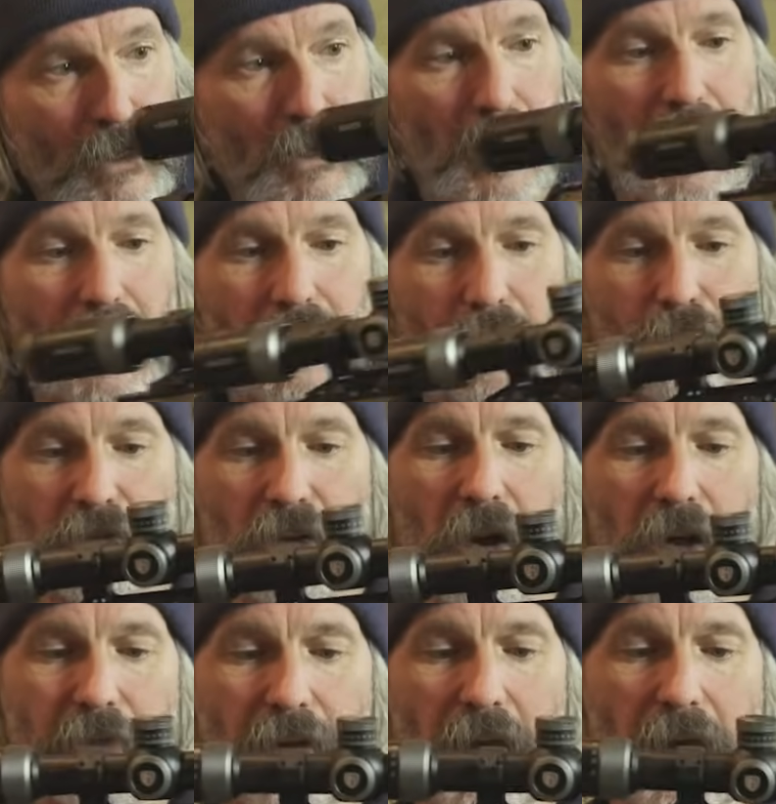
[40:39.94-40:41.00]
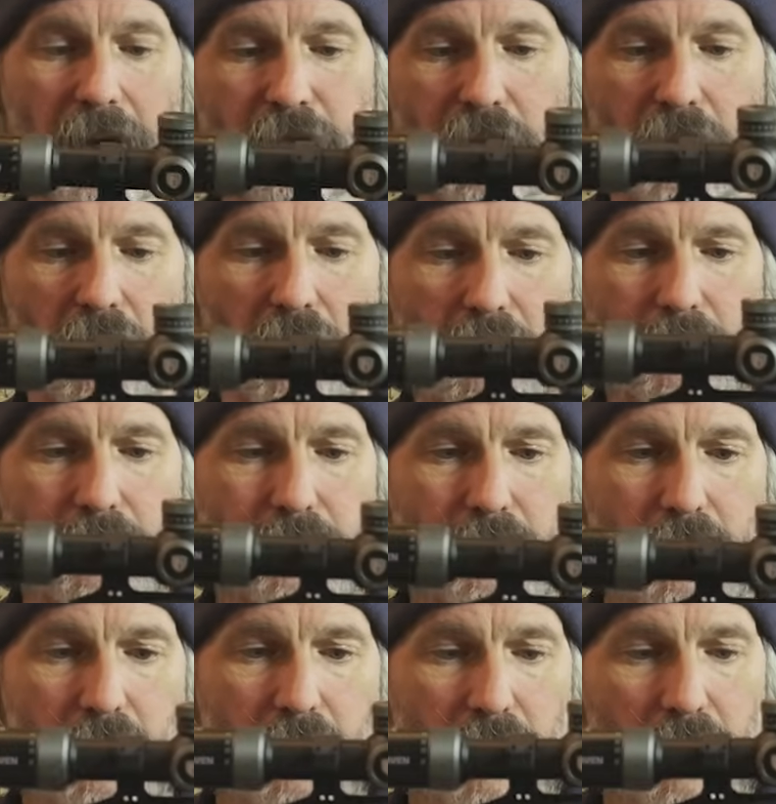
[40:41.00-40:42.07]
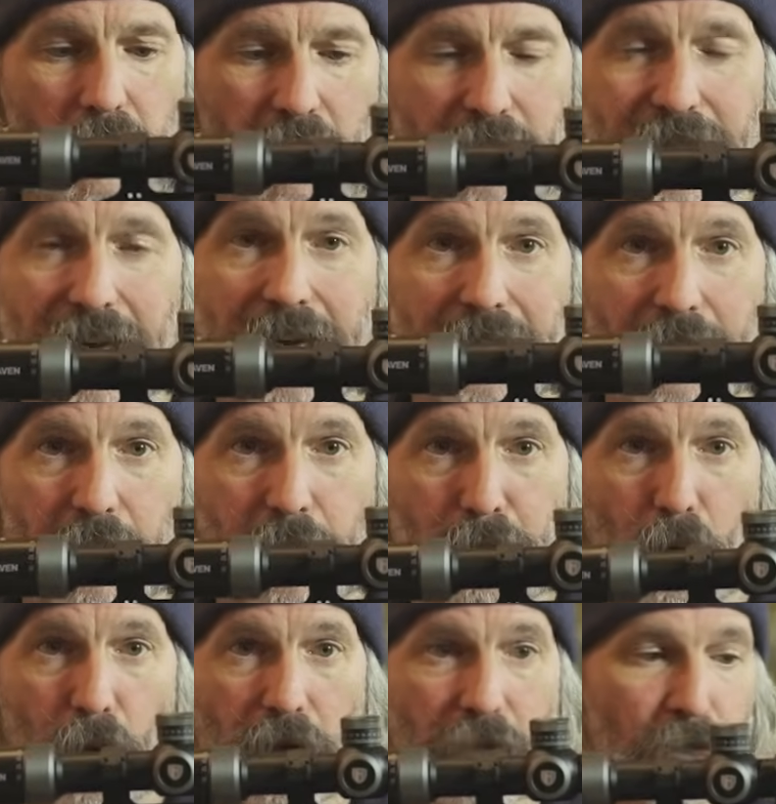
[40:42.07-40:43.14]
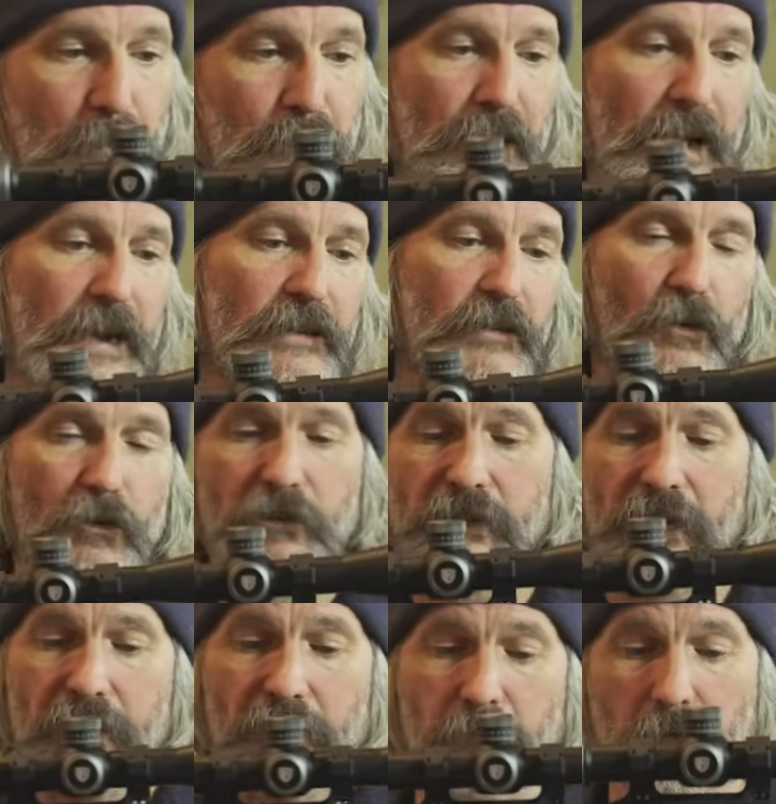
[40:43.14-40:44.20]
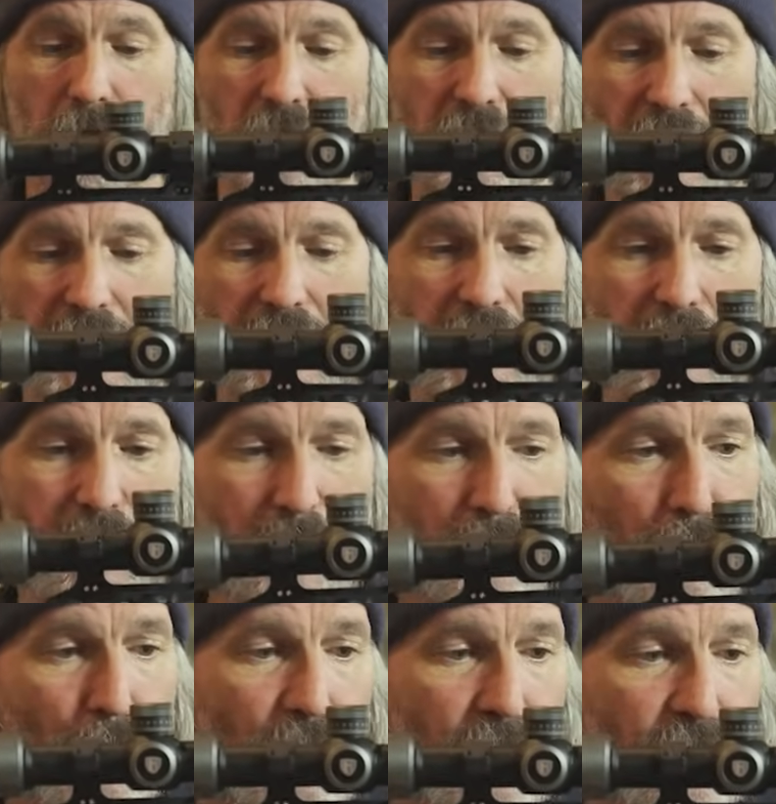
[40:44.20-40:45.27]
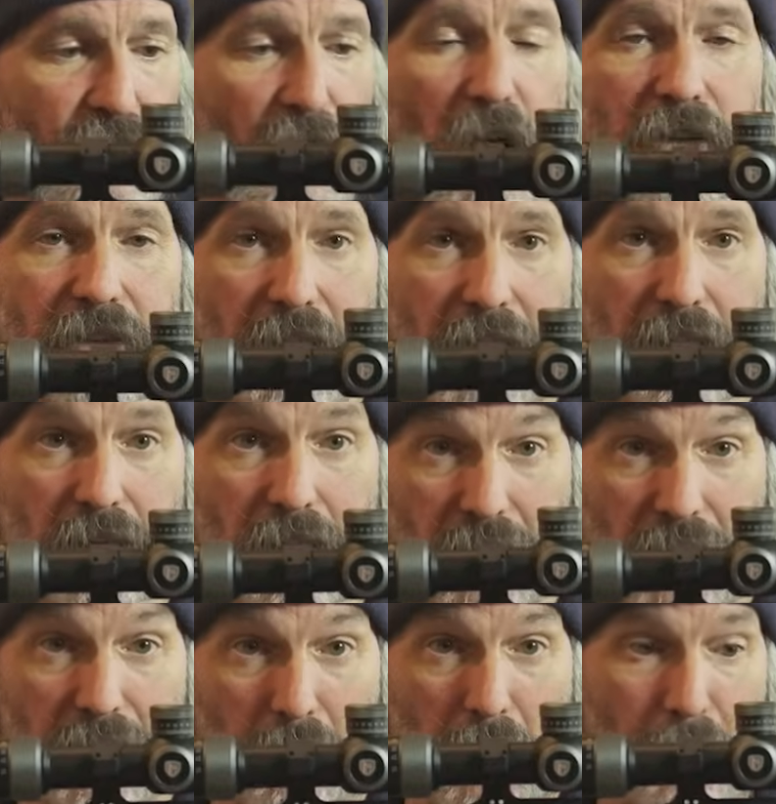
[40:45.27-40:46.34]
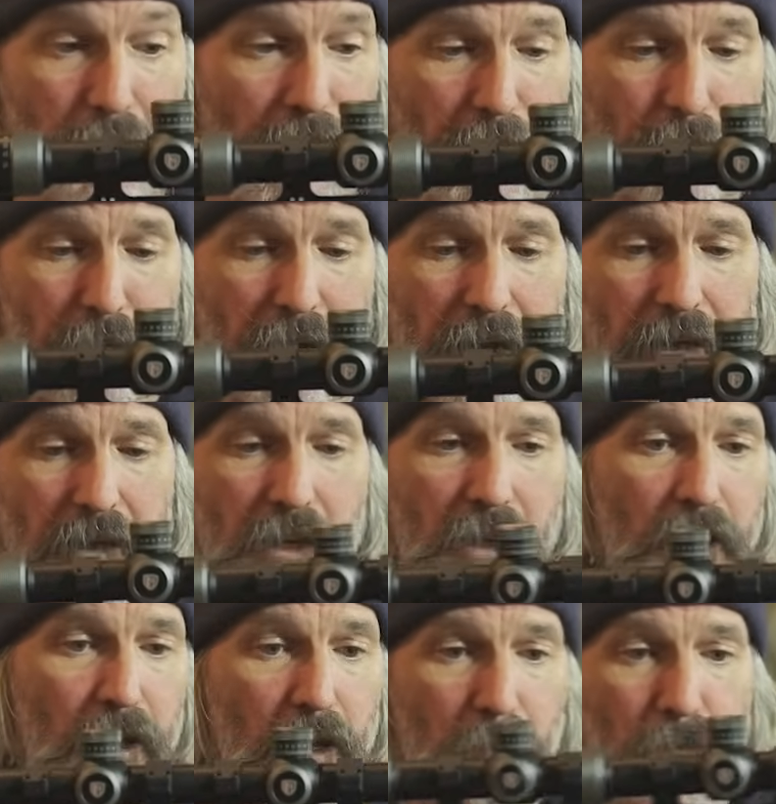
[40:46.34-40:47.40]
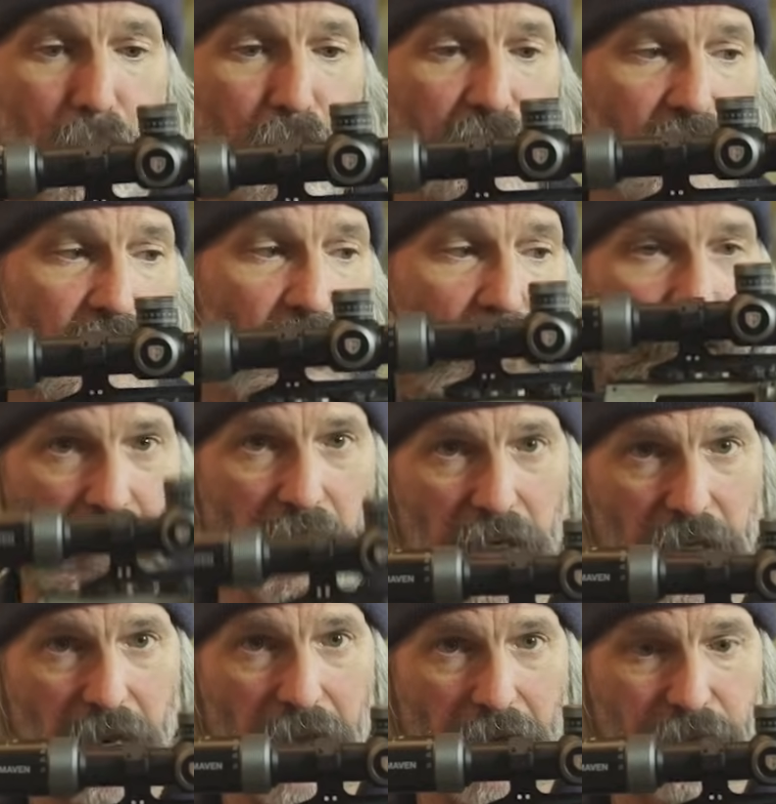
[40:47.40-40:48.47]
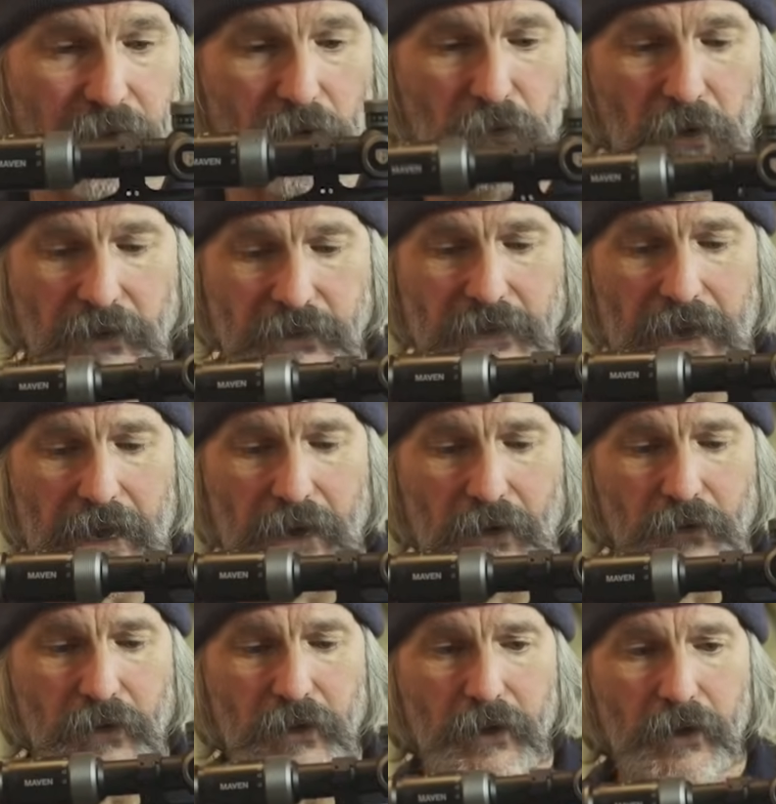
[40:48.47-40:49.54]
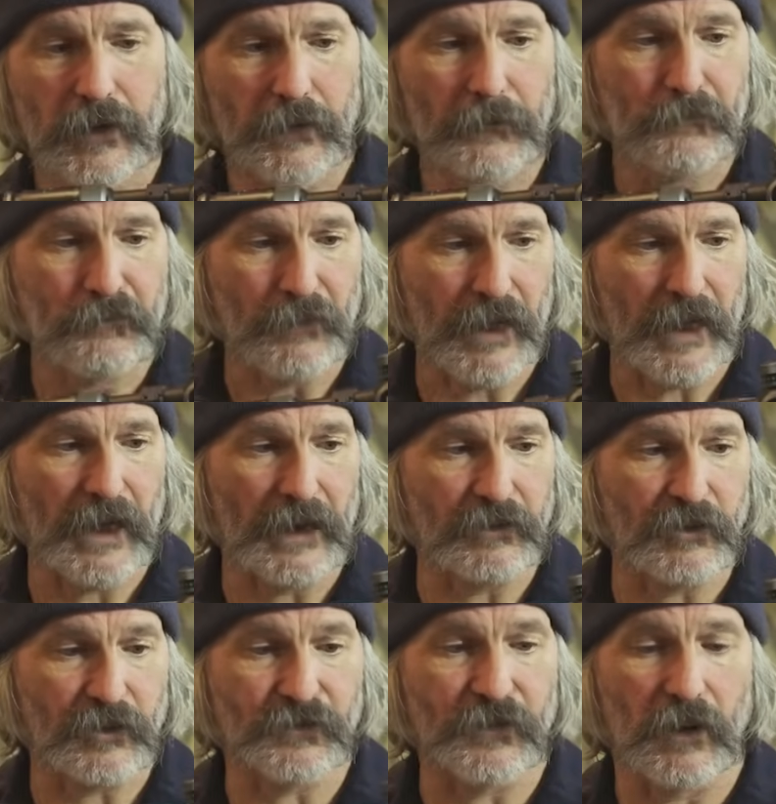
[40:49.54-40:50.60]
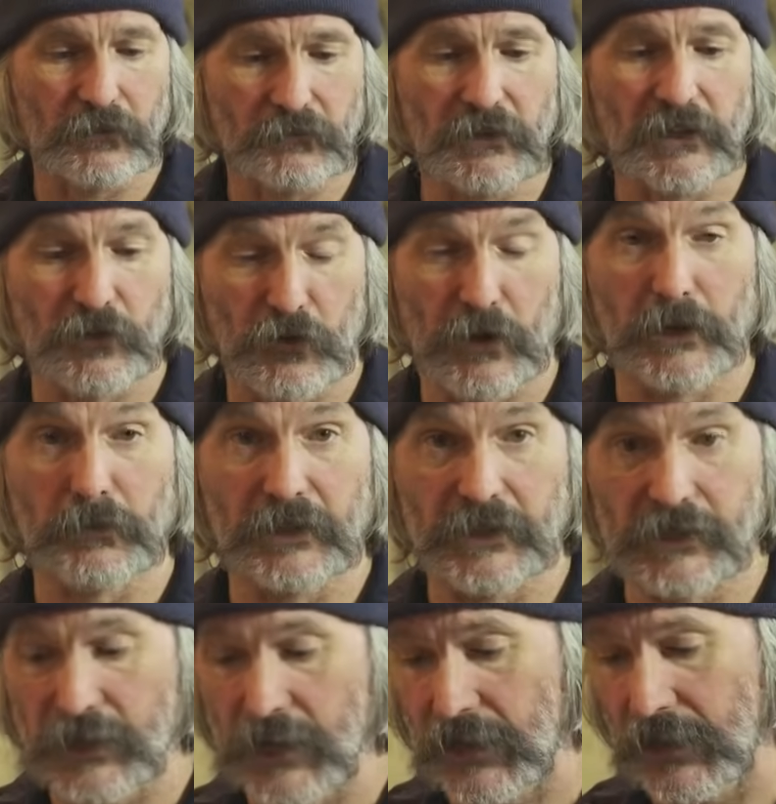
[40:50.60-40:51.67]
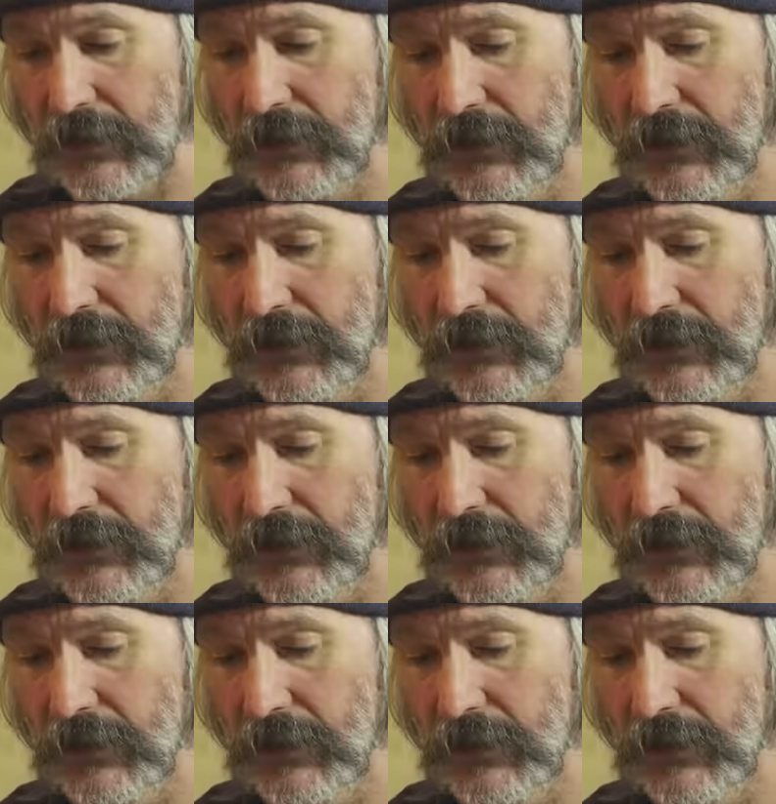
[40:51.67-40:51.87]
And it was kind of having a secondary point of impact or a secondary point of contact against my backpack, pushing the gun in and having it rest down. And it just felt incredibly steady.